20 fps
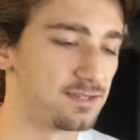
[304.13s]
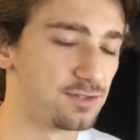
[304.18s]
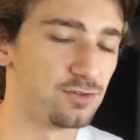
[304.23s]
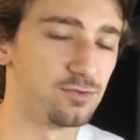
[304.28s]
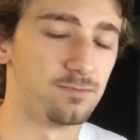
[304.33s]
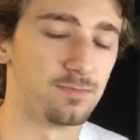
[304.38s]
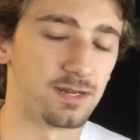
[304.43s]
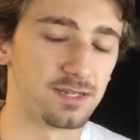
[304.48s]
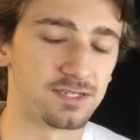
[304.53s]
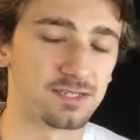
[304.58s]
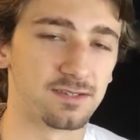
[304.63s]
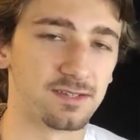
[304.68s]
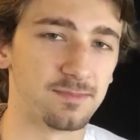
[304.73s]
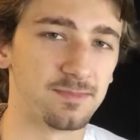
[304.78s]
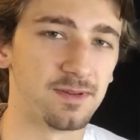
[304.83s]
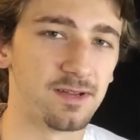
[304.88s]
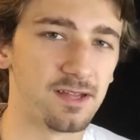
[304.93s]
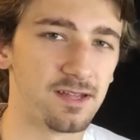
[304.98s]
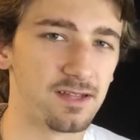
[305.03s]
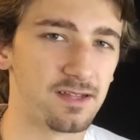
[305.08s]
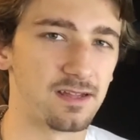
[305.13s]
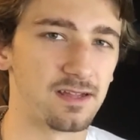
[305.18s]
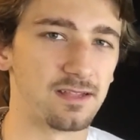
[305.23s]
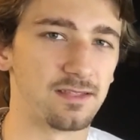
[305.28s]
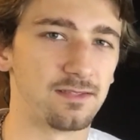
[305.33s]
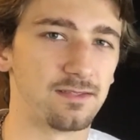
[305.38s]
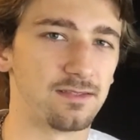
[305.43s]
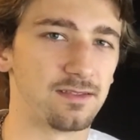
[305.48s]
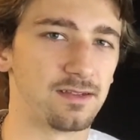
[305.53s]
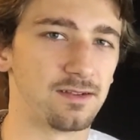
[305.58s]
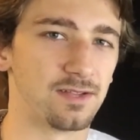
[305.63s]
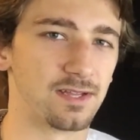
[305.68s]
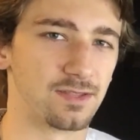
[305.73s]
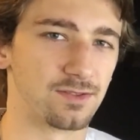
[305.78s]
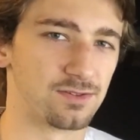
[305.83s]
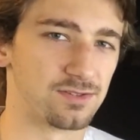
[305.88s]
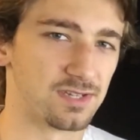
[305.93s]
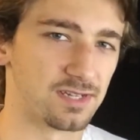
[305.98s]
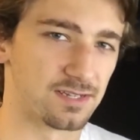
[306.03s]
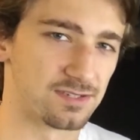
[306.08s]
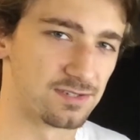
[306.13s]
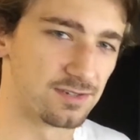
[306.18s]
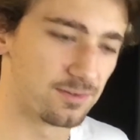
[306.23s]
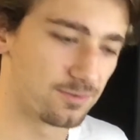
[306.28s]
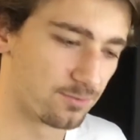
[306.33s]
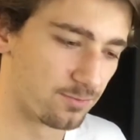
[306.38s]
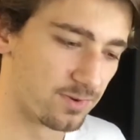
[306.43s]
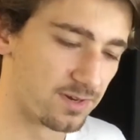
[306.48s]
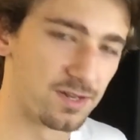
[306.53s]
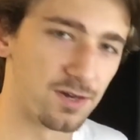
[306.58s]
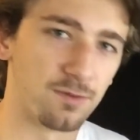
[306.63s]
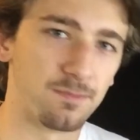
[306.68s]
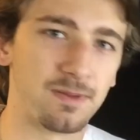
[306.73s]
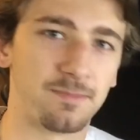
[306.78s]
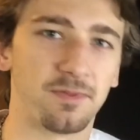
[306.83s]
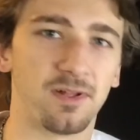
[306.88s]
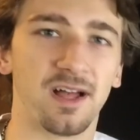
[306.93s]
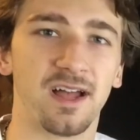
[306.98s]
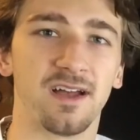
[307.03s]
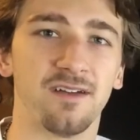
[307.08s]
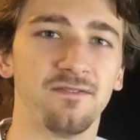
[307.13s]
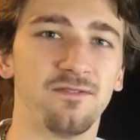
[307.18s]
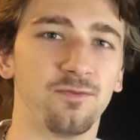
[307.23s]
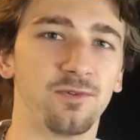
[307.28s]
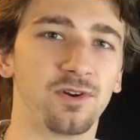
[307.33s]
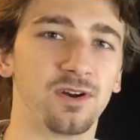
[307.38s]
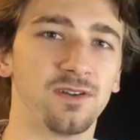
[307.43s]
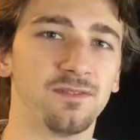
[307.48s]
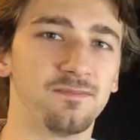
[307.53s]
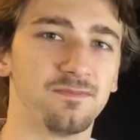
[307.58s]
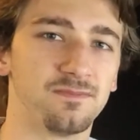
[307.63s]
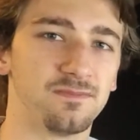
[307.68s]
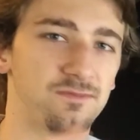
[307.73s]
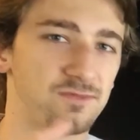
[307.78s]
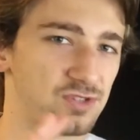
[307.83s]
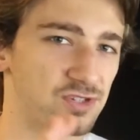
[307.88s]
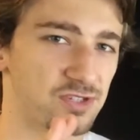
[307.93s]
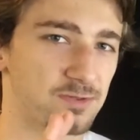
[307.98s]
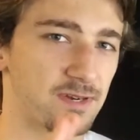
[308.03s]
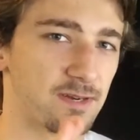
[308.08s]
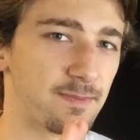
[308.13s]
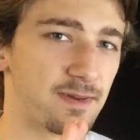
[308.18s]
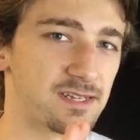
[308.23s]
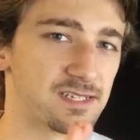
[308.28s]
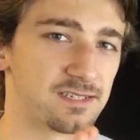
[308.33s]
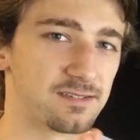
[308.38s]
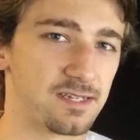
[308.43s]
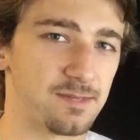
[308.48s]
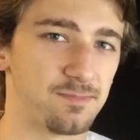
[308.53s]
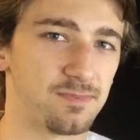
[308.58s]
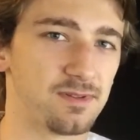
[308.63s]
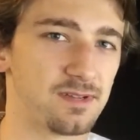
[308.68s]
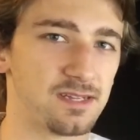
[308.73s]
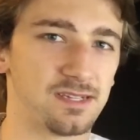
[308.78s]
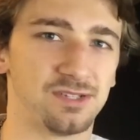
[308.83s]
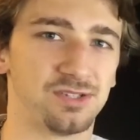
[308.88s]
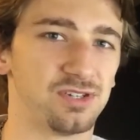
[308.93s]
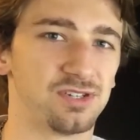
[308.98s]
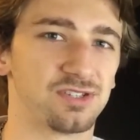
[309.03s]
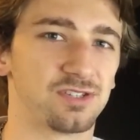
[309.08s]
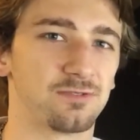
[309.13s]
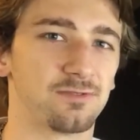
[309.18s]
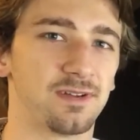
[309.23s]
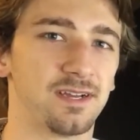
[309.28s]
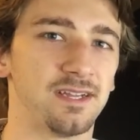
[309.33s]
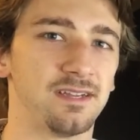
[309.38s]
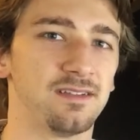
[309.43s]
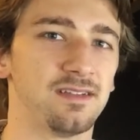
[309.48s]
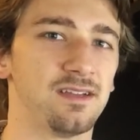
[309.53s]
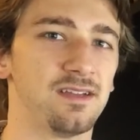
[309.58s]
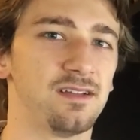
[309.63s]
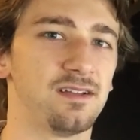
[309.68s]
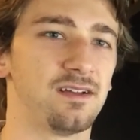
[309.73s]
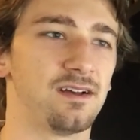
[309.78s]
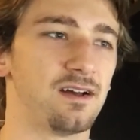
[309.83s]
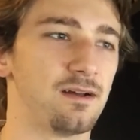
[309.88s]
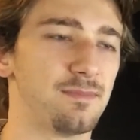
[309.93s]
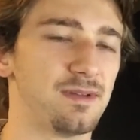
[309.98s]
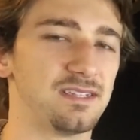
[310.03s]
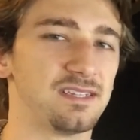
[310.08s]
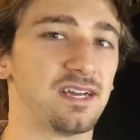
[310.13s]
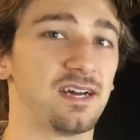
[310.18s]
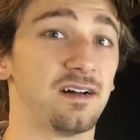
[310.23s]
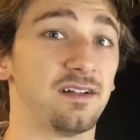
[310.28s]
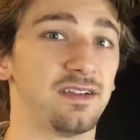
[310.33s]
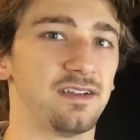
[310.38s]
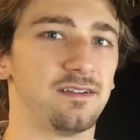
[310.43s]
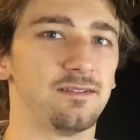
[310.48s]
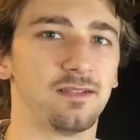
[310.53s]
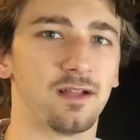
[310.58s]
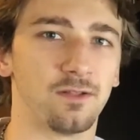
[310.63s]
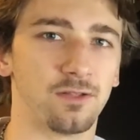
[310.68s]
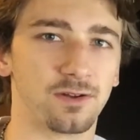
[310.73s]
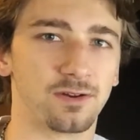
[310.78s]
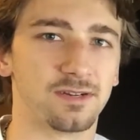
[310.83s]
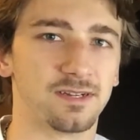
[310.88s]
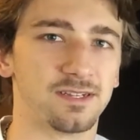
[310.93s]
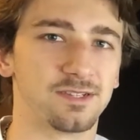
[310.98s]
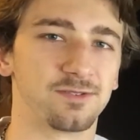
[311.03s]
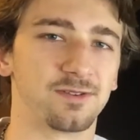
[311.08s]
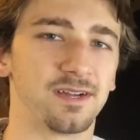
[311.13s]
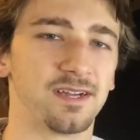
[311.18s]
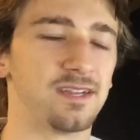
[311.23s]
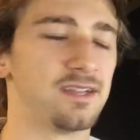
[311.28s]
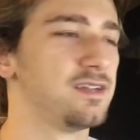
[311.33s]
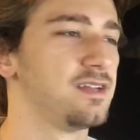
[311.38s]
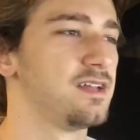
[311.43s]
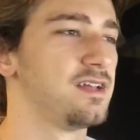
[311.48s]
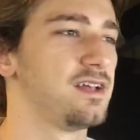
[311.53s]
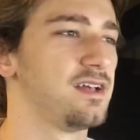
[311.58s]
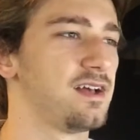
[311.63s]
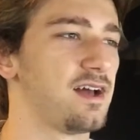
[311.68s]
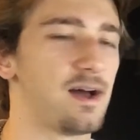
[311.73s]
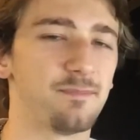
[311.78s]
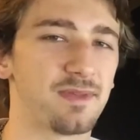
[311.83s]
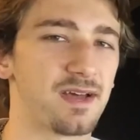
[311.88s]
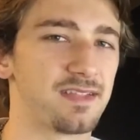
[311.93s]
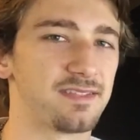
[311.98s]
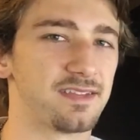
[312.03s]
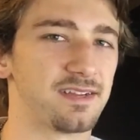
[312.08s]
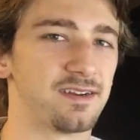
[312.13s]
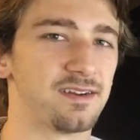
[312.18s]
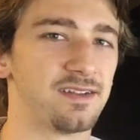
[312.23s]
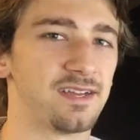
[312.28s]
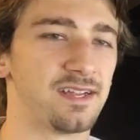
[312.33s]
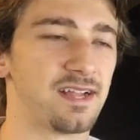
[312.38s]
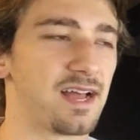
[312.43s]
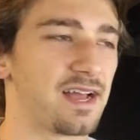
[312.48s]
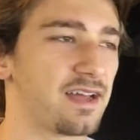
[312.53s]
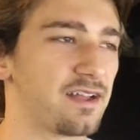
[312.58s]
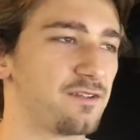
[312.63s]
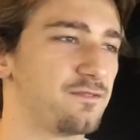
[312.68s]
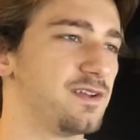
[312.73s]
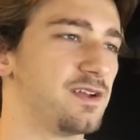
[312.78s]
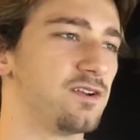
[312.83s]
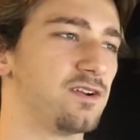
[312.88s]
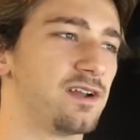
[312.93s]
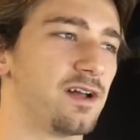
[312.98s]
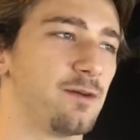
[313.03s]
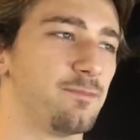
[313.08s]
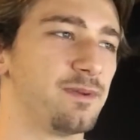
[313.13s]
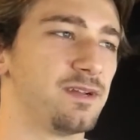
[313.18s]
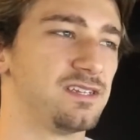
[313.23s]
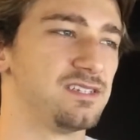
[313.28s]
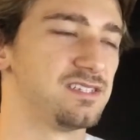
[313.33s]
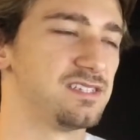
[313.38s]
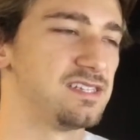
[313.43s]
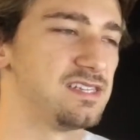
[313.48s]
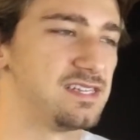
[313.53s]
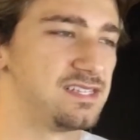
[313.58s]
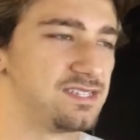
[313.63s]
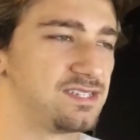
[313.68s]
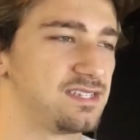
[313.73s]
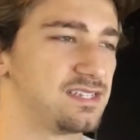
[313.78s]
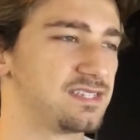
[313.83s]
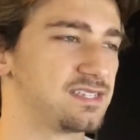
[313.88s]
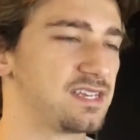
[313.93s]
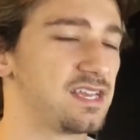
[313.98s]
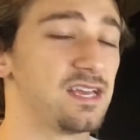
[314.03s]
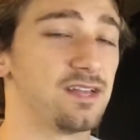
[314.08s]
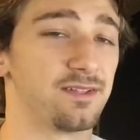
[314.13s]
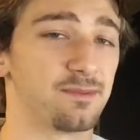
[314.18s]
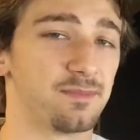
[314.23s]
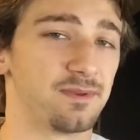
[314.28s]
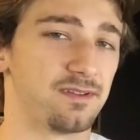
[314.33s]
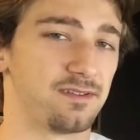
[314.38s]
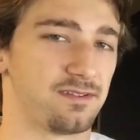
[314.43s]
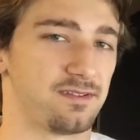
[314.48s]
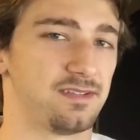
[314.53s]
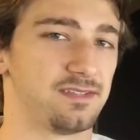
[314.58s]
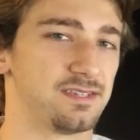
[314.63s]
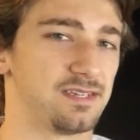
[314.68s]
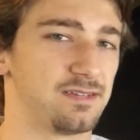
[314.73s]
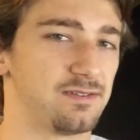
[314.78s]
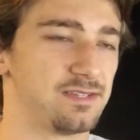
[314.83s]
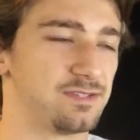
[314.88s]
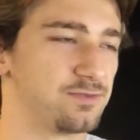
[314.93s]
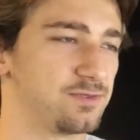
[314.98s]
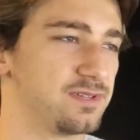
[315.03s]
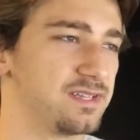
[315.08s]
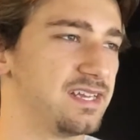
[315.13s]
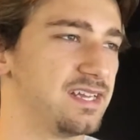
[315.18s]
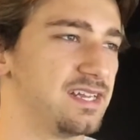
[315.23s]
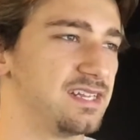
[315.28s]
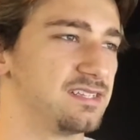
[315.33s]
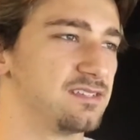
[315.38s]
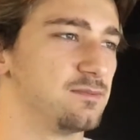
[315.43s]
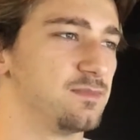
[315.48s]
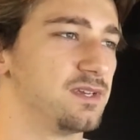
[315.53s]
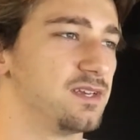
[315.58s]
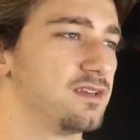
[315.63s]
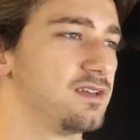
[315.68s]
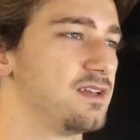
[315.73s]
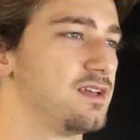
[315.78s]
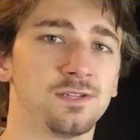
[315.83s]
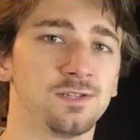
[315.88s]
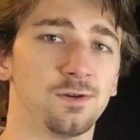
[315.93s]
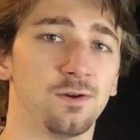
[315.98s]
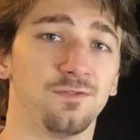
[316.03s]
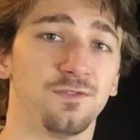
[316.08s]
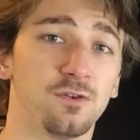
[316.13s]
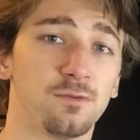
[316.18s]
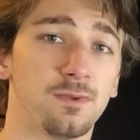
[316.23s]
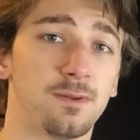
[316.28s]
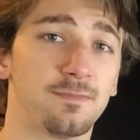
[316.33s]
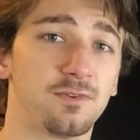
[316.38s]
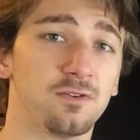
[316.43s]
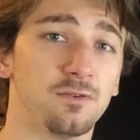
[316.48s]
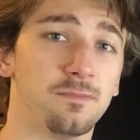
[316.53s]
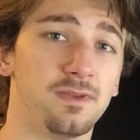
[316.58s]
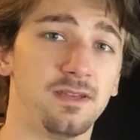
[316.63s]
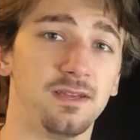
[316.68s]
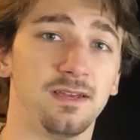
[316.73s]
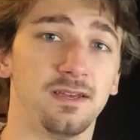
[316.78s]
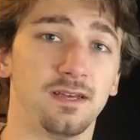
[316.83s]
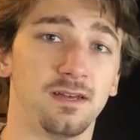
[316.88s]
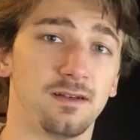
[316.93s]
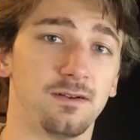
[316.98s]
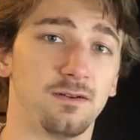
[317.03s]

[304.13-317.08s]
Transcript: too much sleep. And like there's like a certain window people have where just the right amount of sleep is just the right mentality and alertness, right? I'm not there yet. I got to figure it out because it's killing me. It's really getting to me. So if you remember me